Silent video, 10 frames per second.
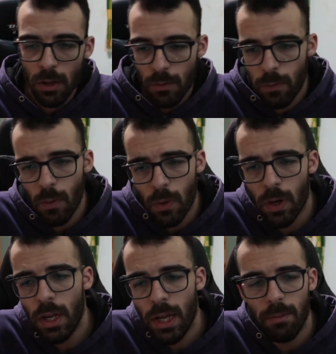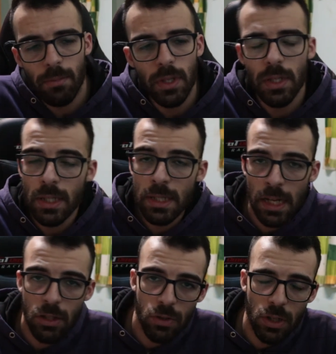for Hampton's
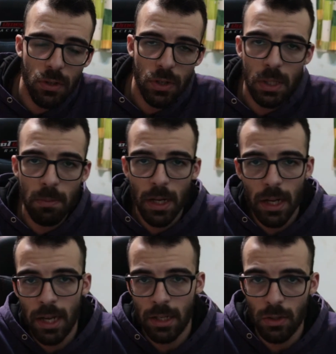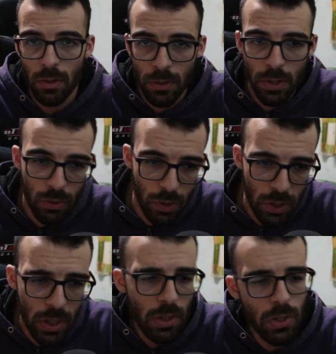natural charisma and oratory
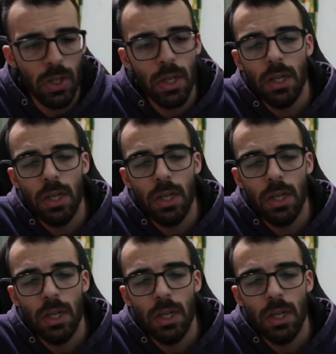skills.